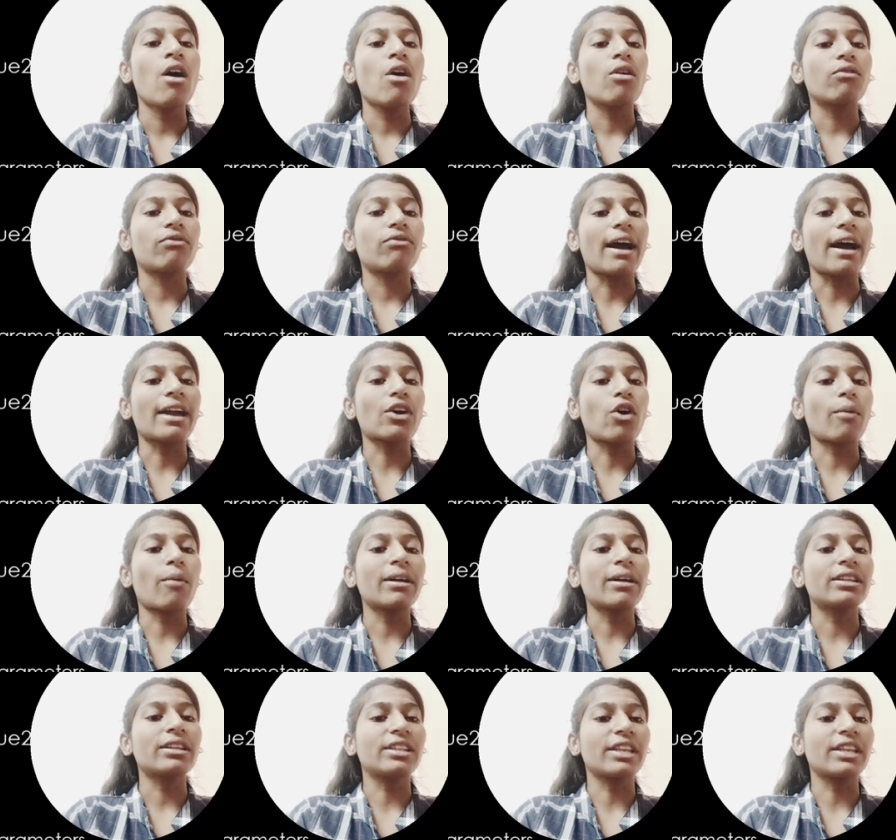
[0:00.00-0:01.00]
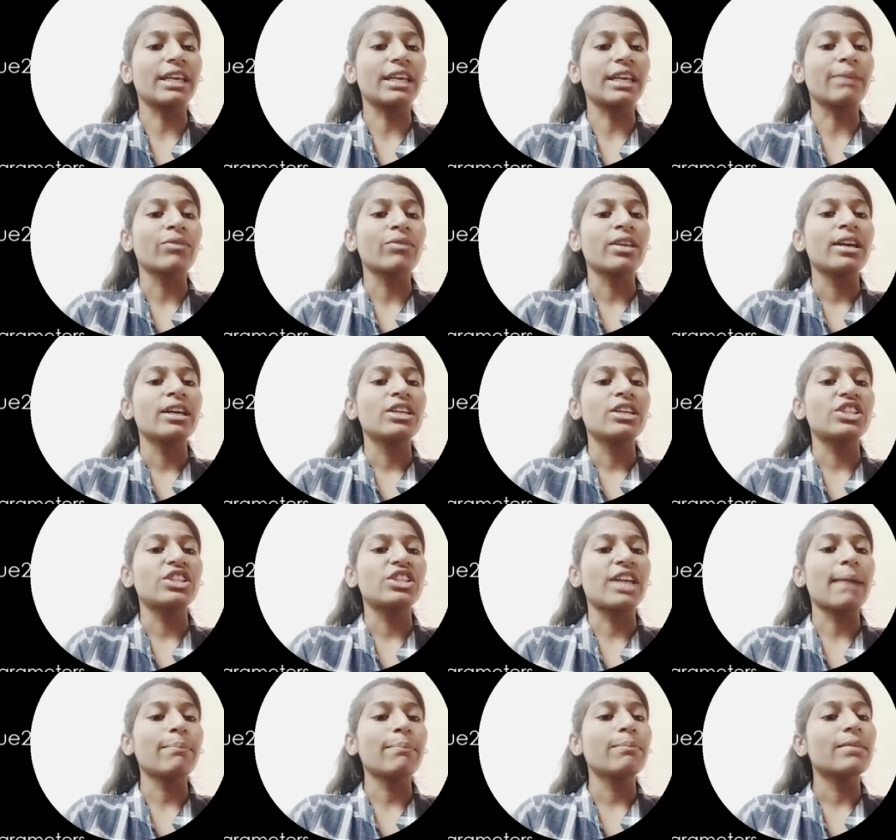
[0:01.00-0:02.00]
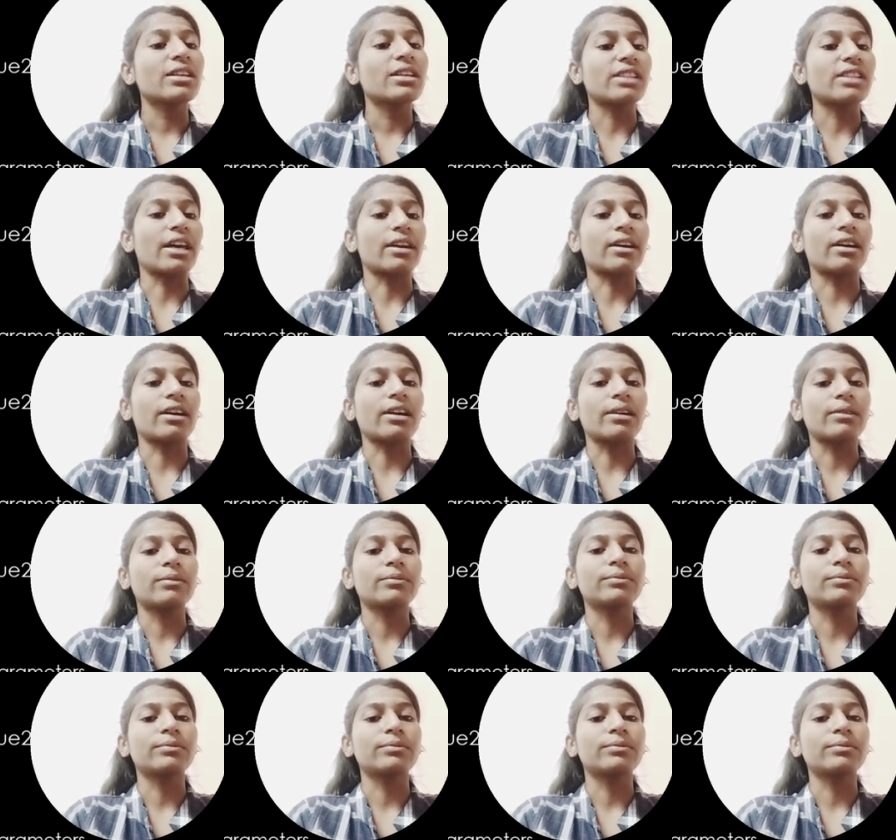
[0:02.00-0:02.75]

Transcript: 5, 3, shape circle.